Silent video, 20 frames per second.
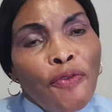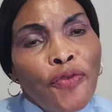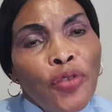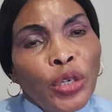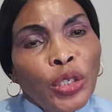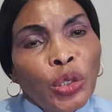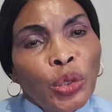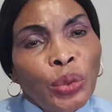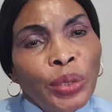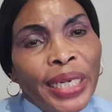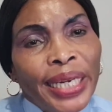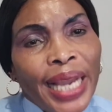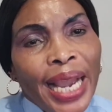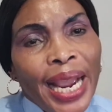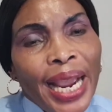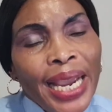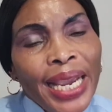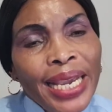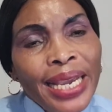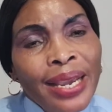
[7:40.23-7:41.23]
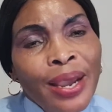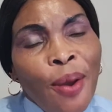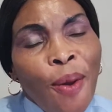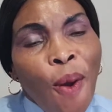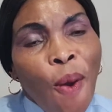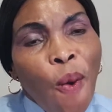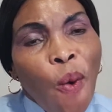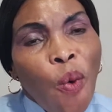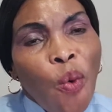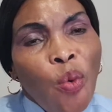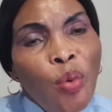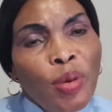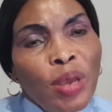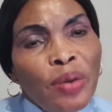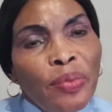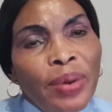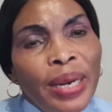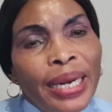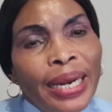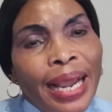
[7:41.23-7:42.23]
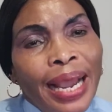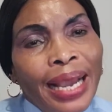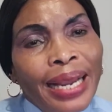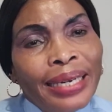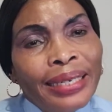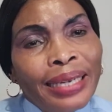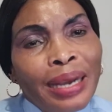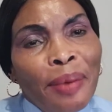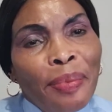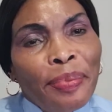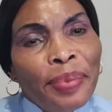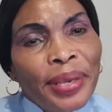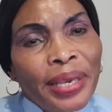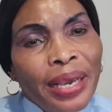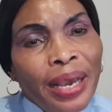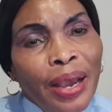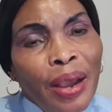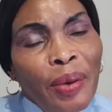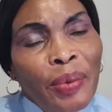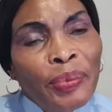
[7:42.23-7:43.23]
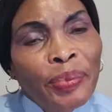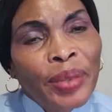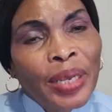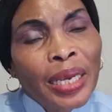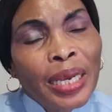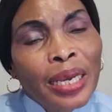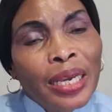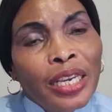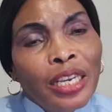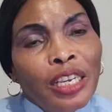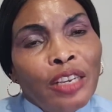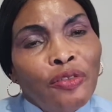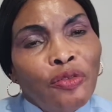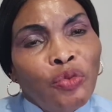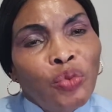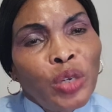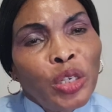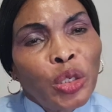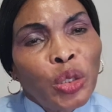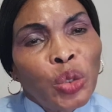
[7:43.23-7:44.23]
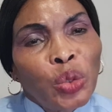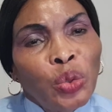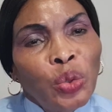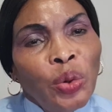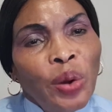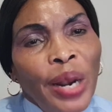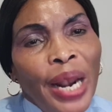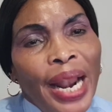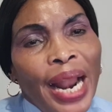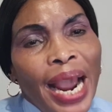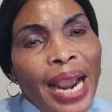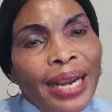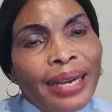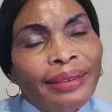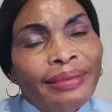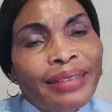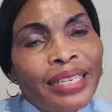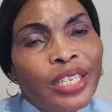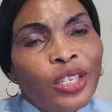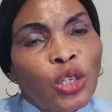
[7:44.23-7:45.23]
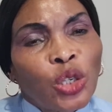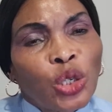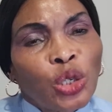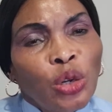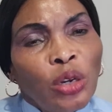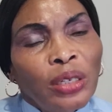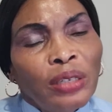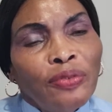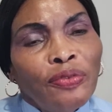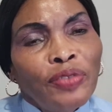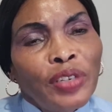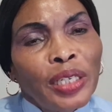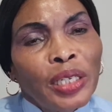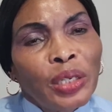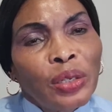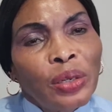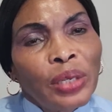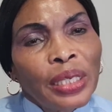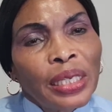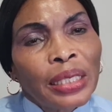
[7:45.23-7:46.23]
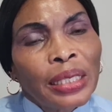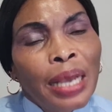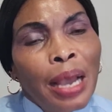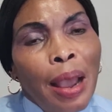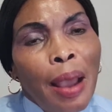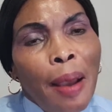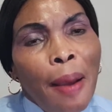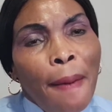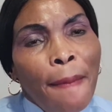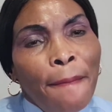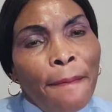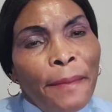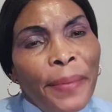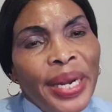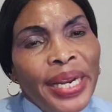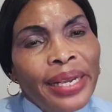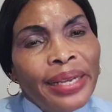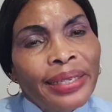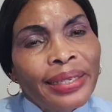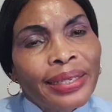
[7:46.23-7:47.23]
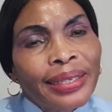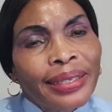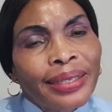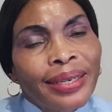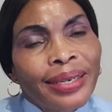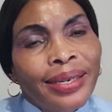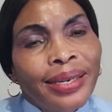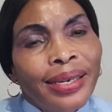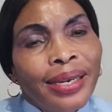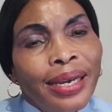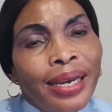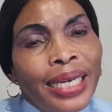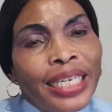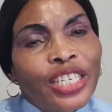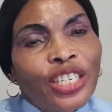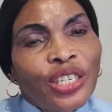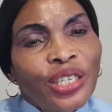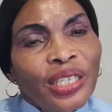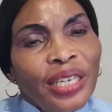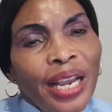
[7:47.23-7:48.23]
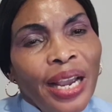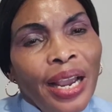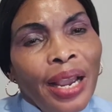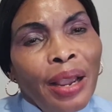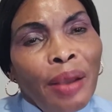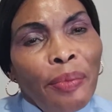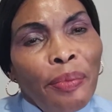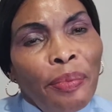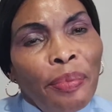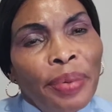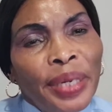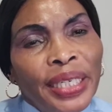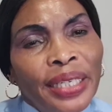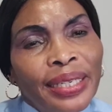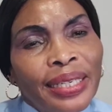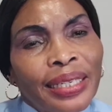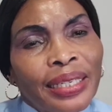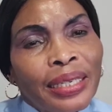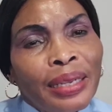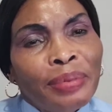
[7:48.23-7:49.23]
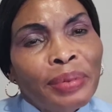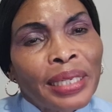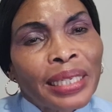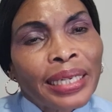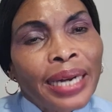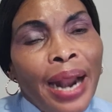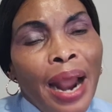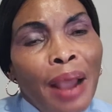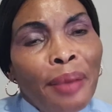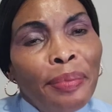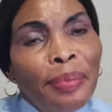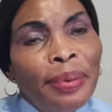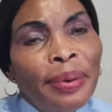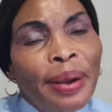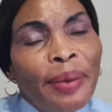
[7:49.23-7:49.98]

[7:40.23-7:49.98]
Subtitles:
For today, we will end up here. If we do like these short videos, please share, please subscribe,